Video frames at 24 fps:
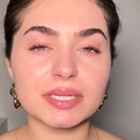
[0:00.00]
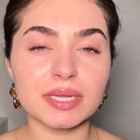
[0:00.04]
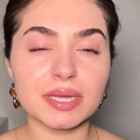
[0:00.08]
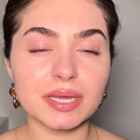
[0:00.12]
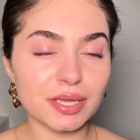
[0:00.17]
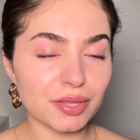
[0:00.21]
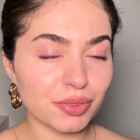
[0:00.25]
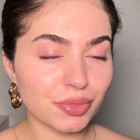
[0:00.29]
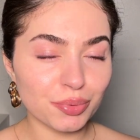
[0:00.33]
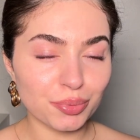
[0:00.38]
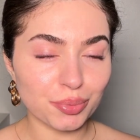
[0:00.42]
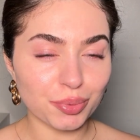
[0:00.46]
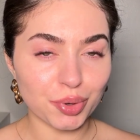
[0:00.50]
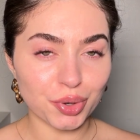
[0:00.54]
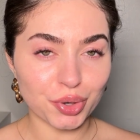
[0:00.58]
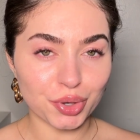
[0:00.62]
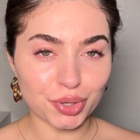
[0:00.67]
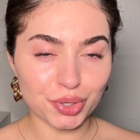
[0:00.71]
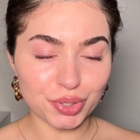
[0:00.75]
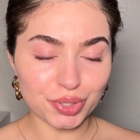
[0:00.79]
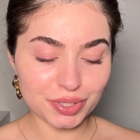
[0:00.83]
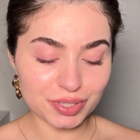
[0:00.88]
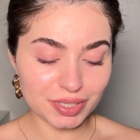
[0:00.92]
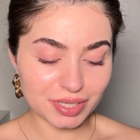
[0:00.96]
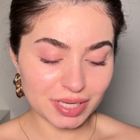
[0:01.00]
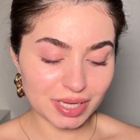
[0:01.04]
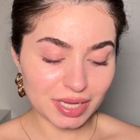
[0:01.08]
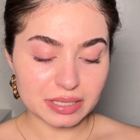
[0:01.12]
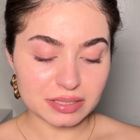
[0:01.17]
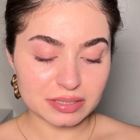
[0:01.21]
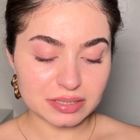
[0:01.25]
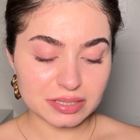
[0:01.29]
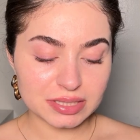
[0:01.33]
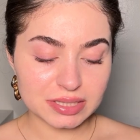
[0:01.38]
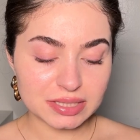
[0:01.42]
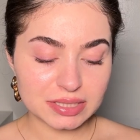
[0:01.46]
in the world.
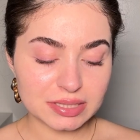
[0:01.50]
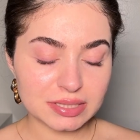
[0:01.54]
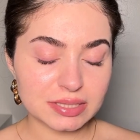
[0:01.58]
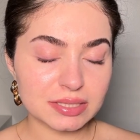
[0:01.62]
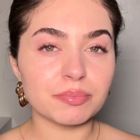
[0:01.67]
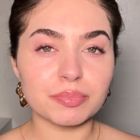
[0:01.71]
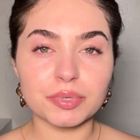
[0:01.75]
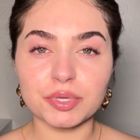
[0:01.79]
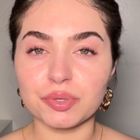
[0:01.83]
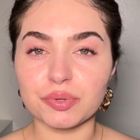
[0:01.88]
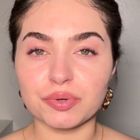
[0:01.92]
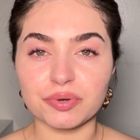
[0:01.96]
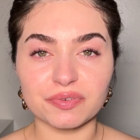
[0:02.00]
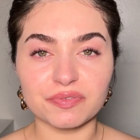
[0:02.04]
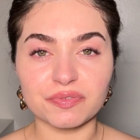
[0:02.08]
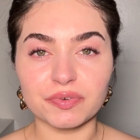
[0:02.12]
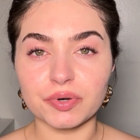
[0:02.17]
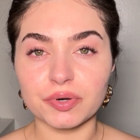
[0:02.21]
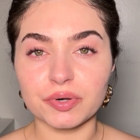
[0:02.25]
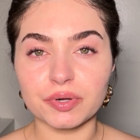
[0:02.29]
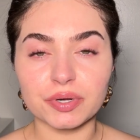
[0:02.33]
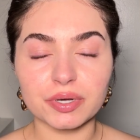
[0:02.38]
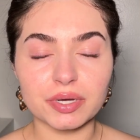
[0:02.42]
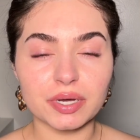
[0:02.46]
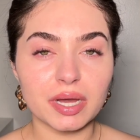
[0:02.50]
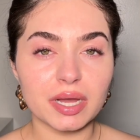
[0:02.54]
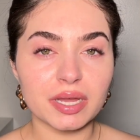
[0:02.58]
It's beautiful.